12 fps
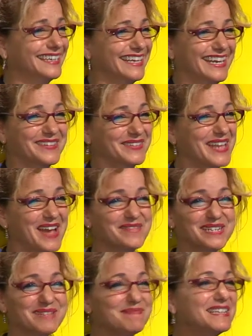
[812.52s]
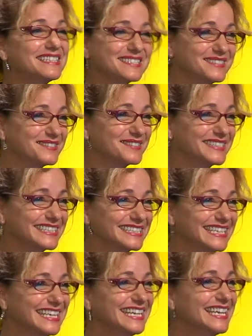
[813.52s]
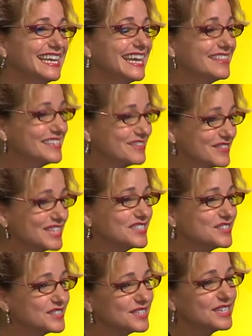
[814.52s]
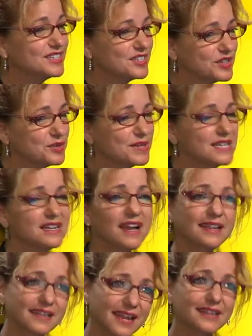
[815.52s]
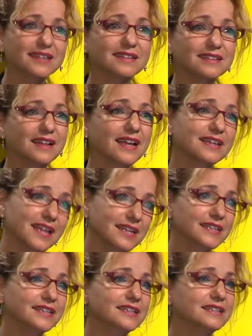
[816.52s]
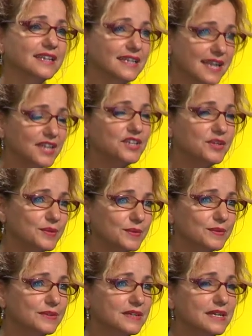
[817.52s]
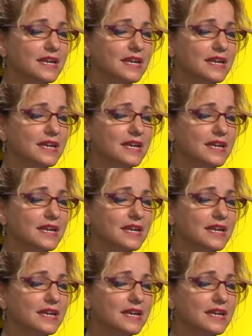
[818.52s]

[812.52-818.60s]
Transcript: I don't have any means to do this. And the investor said, you know what, I get it. I get it and I get you.